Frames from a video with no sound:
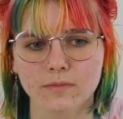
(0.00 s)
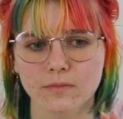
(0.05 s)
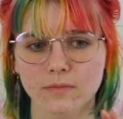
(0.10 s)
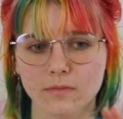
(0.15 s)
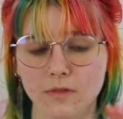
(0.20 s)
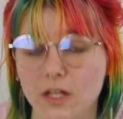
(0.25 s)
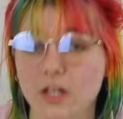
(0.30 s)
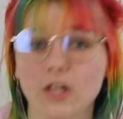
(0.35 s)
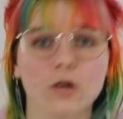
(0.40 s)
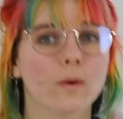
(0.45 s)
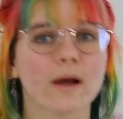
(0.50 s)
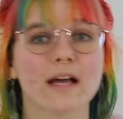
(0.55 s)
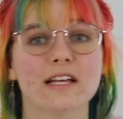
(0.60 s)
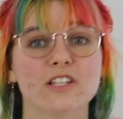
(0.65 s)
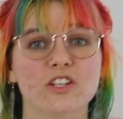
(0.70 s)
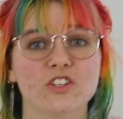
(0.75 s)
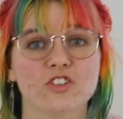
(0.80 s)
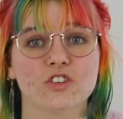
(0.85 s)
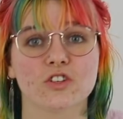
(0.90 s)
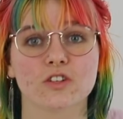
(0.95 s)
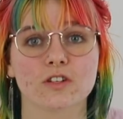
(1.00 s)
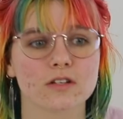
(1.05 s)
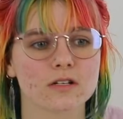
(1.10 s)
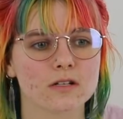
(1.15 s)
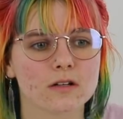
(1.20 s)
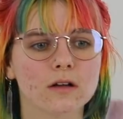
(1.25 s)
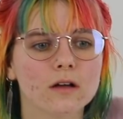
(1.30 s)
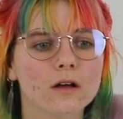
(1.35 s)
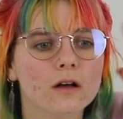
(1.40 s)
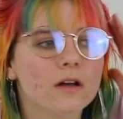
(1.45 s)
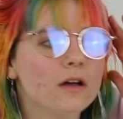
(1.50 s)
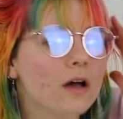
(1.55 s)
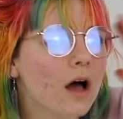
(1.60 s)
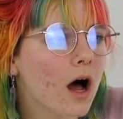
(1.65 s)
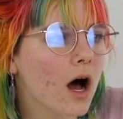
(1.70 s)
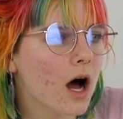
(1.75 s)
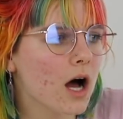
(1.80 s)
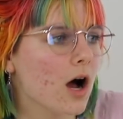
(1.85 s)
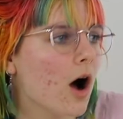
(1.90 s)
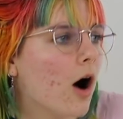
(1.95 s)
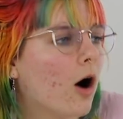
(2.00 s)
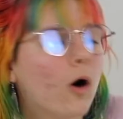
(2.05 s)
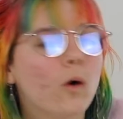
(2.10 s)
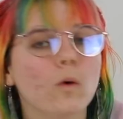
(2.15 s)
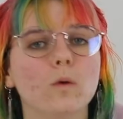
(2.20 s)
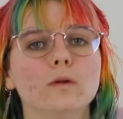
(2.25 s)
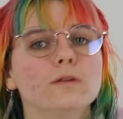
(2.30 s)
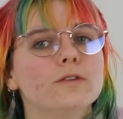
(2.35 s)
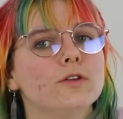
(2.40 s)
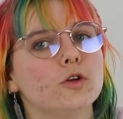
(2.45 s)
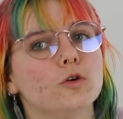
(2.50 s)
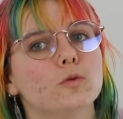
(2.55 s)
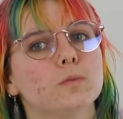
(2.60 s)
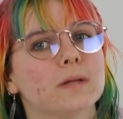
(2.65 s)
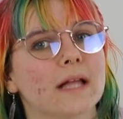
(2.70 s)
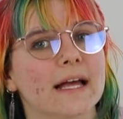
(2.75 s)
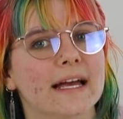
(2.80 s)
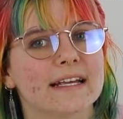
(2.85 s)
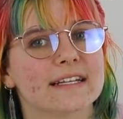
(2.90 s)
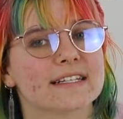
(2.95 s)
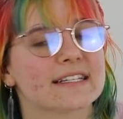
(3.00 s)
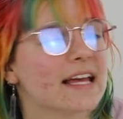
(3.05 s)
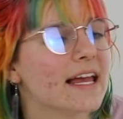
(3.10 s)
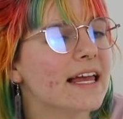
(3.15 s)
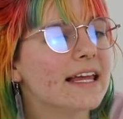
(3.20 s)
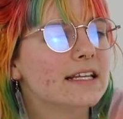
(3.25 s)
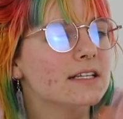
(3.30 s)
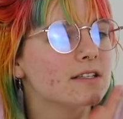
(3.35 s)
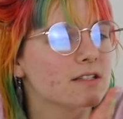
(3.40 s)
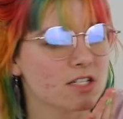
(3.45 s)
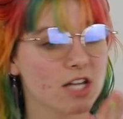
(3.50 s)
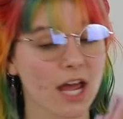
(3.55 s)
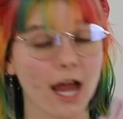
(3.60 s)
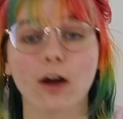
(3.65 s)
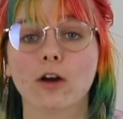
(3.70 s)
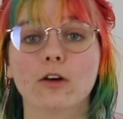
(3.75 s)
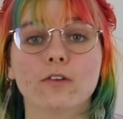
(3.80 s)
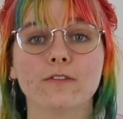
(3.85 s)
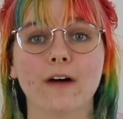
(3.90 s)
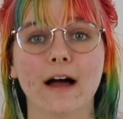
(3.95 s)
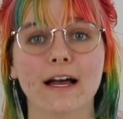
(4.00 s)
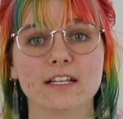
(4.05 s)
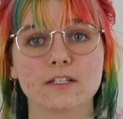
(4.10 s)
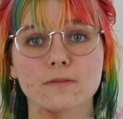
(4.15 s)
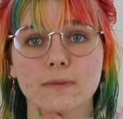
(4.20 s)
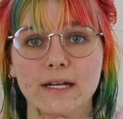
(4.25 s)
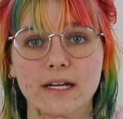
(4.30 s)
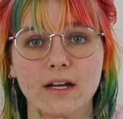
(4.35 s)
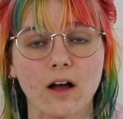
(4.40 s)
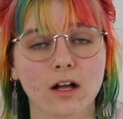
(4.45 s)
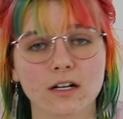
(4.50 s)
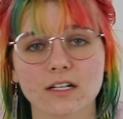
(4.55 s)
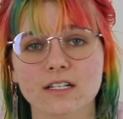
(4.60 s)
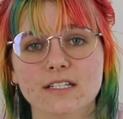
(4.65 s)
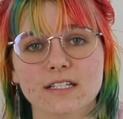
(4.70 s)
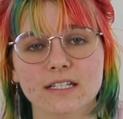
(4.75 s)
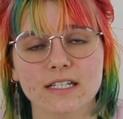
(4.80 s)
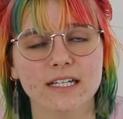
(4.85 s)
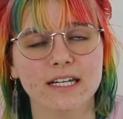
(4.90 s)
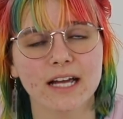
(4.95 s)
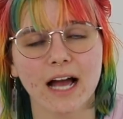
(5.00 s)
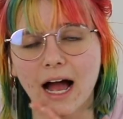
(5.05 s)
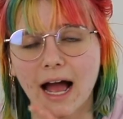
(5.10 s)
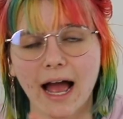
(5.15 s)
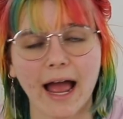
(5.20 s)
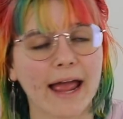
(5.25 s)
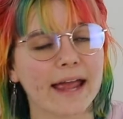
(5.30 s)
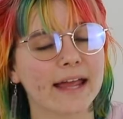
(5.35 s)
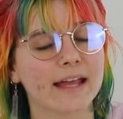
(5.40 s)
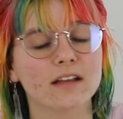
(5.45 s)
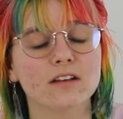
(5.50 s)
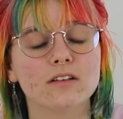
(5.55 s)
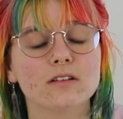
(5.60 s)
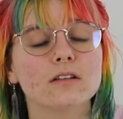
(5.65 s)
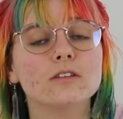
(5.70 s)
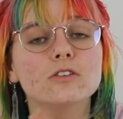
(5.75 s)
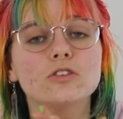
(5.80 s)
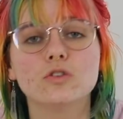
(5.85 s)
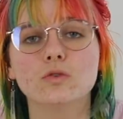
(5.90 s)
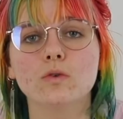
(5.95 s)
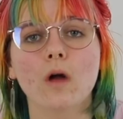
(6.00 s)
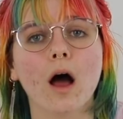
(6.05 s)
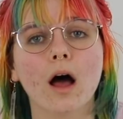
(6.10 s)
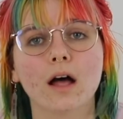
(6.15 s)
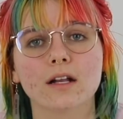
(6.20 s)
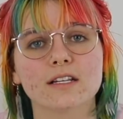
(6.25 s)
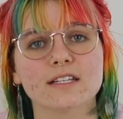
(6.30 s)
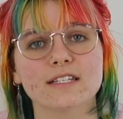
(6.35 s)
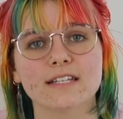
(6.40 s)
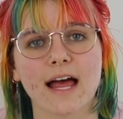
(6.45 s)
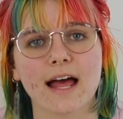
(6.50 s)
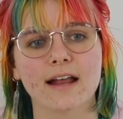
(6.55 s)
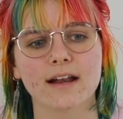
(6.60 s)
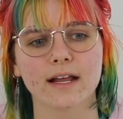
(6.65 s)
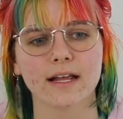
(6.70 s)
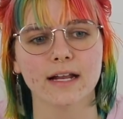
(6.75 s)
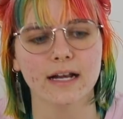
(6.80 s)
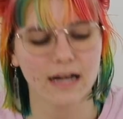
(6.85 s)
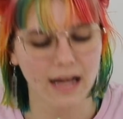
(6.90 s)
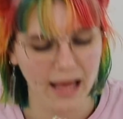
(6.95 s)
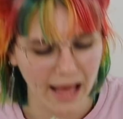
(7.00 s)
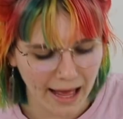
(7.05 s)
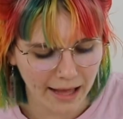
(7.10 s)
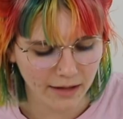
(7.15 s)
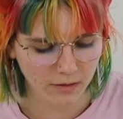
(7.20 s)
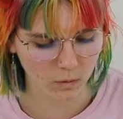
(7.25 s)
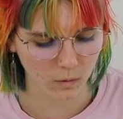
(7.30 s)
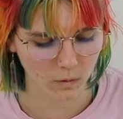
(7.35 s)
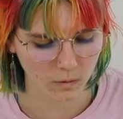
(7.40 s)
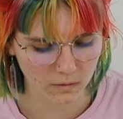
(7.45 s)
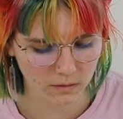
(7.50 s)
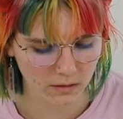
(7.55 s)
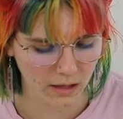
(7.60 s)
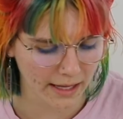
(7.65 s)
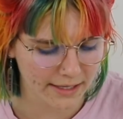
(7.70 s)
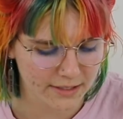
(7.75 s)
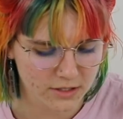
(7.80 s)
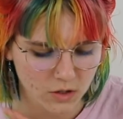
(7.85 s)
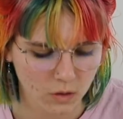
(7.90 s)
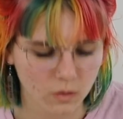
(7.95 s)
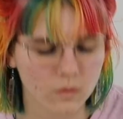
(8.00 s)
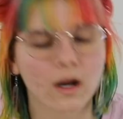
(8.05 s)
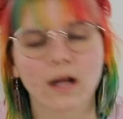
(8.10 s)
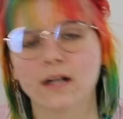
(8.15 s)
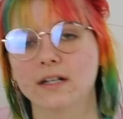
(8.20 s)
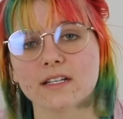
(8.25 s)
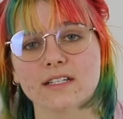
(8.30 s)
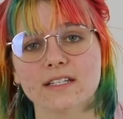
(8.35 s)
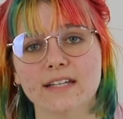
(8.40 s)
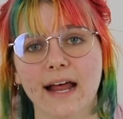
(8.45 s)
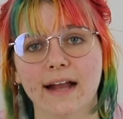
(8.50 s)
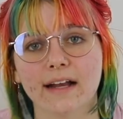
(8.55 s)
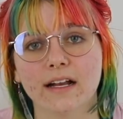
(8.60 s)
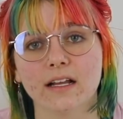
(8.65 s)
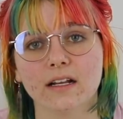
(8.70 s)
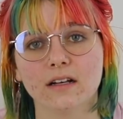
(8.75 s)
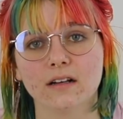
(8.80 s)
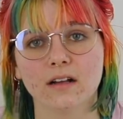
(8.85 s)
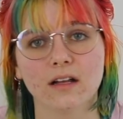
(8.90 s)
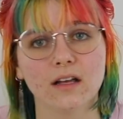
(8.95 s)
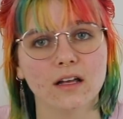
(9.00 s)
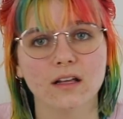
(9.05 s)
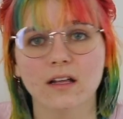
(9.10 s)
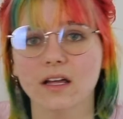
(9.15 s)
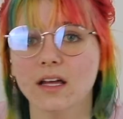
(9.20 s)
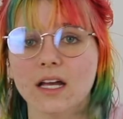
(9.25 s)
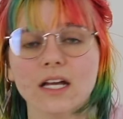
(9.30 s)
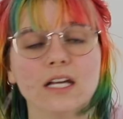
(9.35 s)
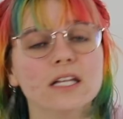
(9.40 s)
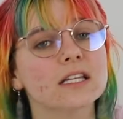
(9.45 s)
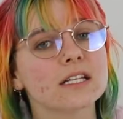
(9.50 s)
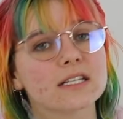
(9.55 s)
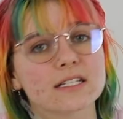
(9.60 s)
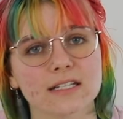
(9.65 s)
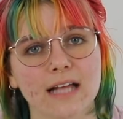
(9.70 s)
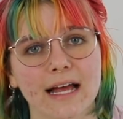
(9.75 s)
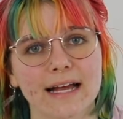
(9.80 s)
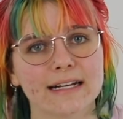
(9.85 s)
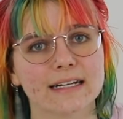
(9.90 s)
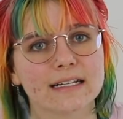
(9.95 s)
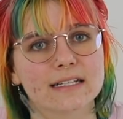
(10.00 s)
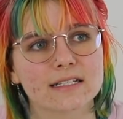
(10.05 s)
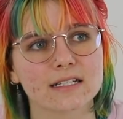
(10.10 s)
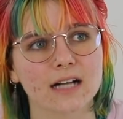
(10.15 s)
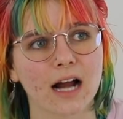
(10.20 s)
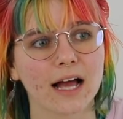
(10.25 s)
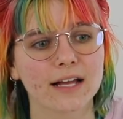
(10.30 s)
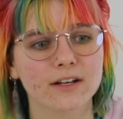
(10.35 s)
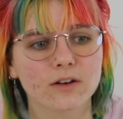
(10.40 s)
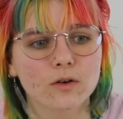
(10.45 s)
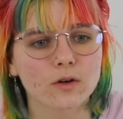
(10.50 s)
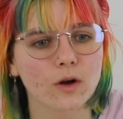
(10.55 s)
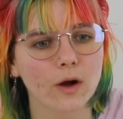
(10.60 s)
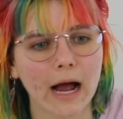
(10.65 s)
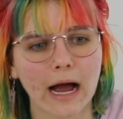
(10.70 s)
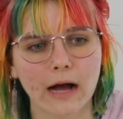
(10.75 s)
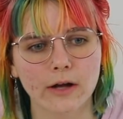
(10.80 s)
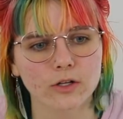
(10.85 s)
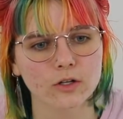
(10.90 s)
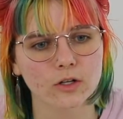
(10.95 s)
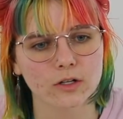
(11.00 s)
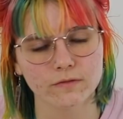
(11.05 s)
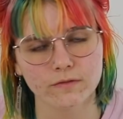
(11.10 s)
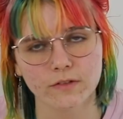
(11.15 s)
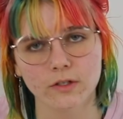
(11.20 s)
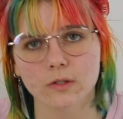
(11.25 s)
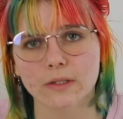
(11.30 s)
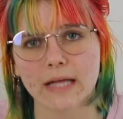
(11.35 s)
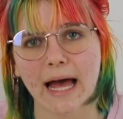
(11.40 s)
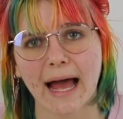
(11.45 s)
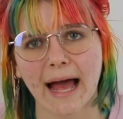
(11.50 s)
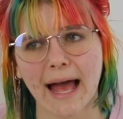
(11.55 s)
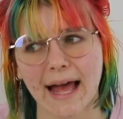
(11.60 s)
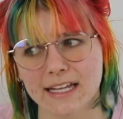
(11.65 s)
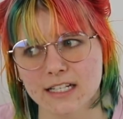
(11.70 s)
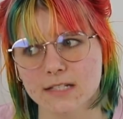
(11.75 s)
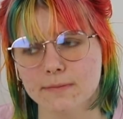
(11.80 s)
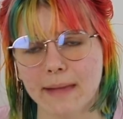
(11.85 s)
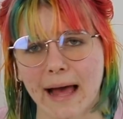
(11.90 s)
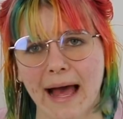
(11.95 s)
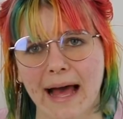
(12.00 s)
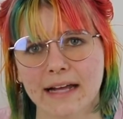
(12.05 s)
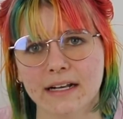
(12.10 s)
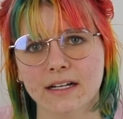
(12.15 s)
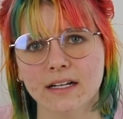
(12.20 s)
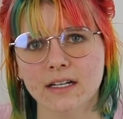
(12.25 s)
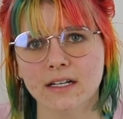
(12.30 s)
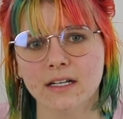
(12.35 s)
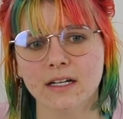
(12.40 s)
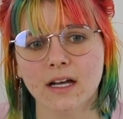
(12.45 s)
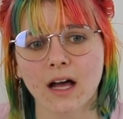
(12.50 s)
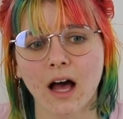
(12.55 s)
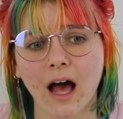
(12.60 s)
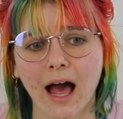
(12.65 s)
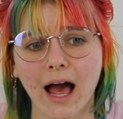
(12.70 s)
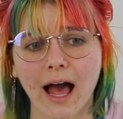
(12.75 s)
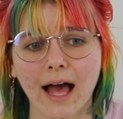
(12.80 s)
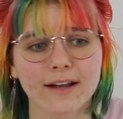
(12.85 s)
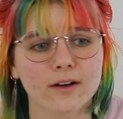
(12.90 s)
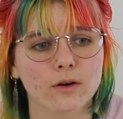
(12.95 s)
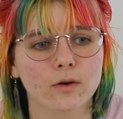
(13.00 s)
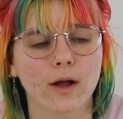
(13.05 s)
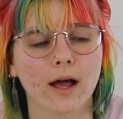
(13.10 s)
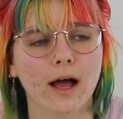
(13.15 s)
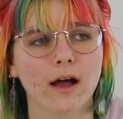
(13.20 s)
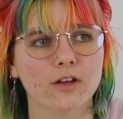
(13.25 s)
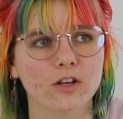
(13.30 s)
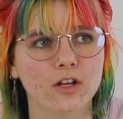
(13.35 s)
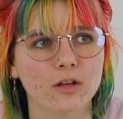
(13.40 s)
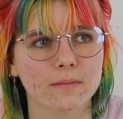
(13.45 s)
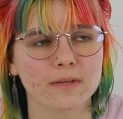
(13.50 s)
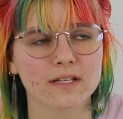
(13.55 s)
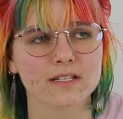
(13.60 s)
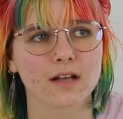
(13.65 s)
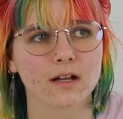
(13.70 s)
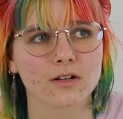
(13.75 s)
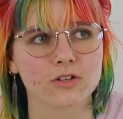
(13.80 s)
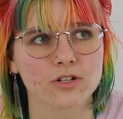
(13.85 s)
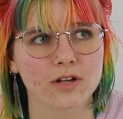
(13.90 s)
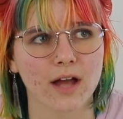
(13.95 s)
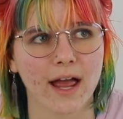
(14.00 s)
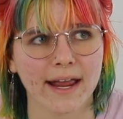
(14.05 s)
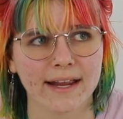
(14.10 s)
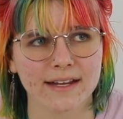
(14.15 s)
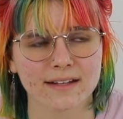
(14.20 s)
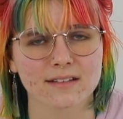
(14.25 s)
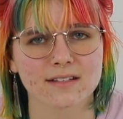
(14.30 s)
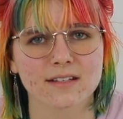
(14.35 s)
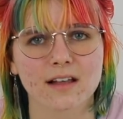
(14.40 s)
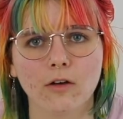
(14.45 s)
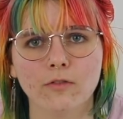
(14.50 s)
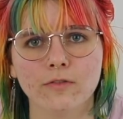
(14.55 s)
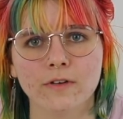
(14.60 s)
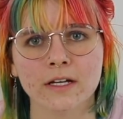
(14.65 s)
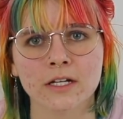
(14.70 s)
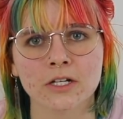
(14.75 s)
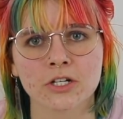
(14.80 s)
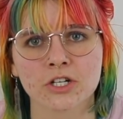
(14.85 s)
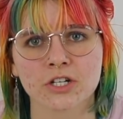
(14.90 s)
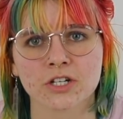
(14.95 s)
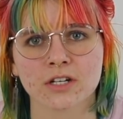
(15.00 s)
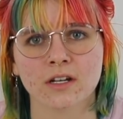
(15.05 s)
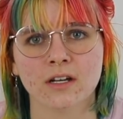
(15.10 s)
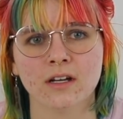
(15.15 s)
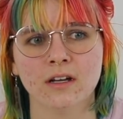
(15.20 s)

The US is just a whole new place. It terrifies me, honestly. I do not understand it at all. I don't understand it in the slightest. I don't know how you could view that as bad. I don't know how you can be such a selfish